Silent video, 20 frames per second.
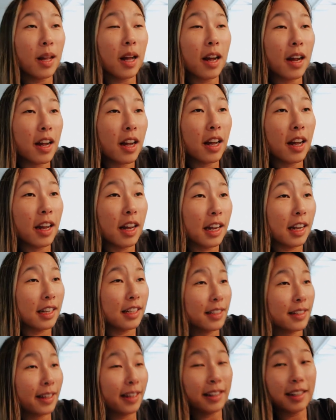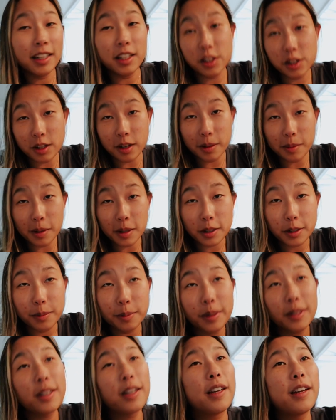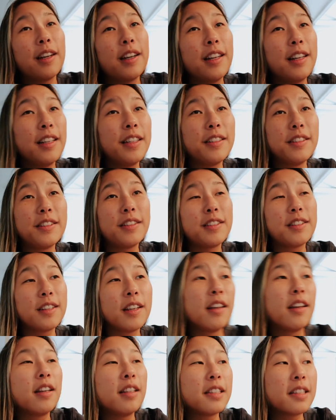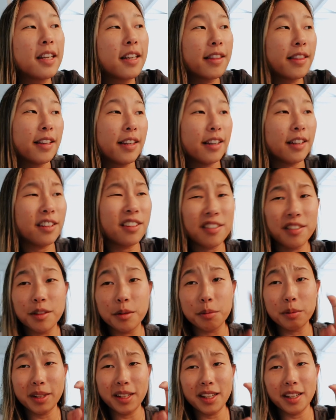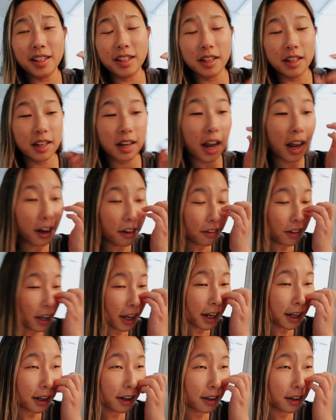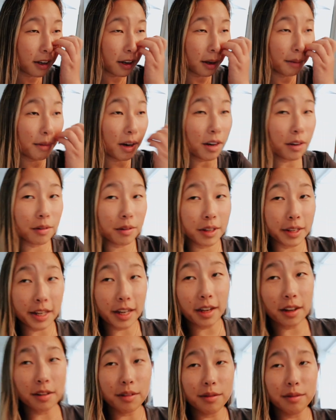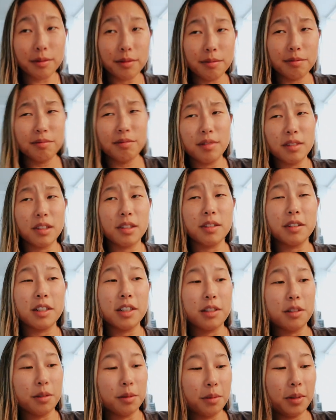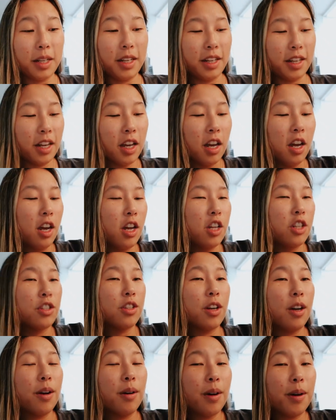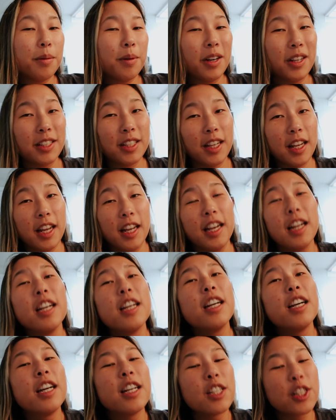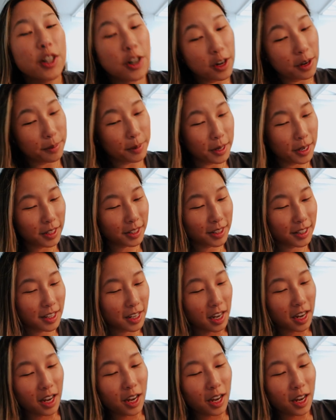I decided to get Starbucks because it's like the end of the week, kind of like I'm not going out the rest of the week. So I wanted to get Starbucks